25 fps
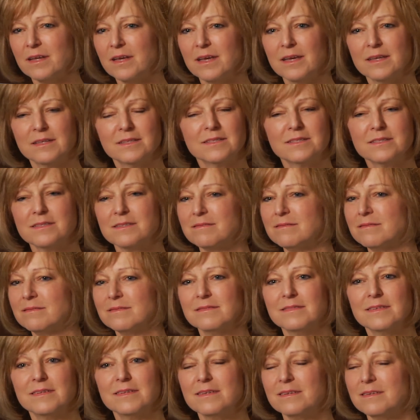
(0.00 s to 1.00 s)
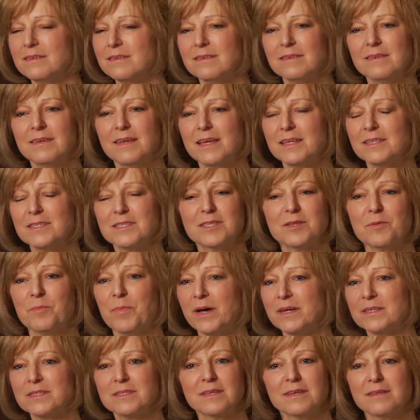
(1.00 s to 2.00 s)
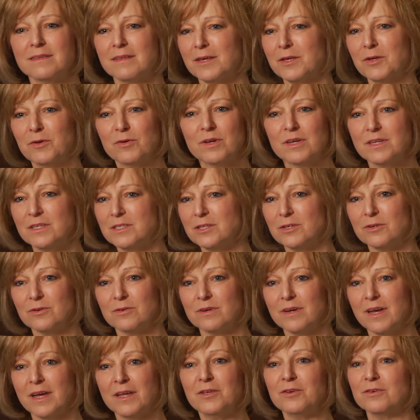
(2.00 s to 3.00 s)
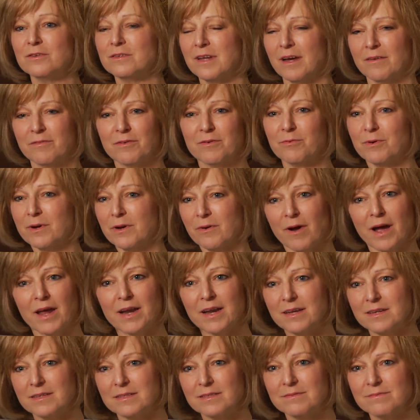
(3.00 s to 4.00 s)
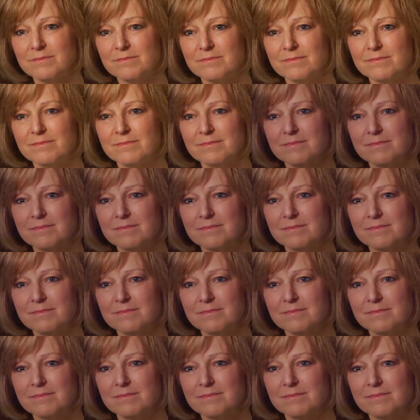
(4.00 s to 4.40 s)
It's, it's the best thing that you can do, and you'll never regret it.